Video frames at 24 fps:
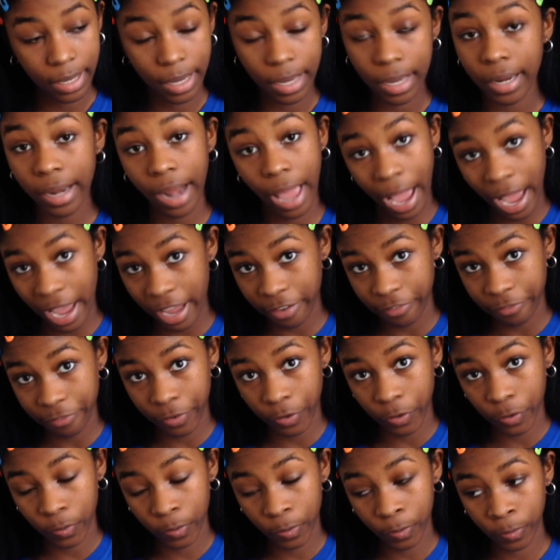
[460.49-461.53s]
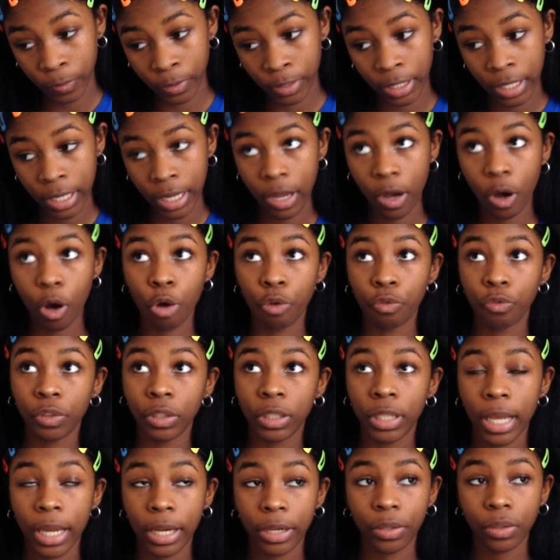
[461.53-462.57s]
An iPhone.
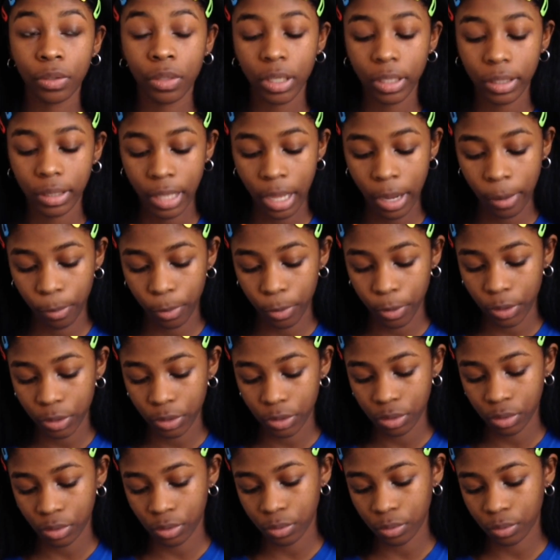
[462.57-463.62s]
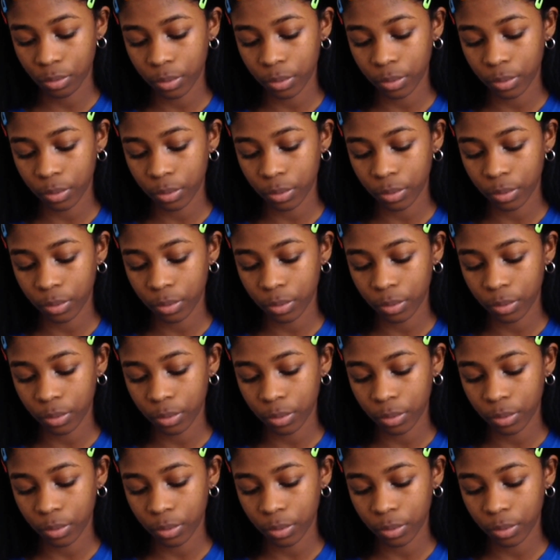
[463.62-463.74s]
Hopefully I do get that pretty soon.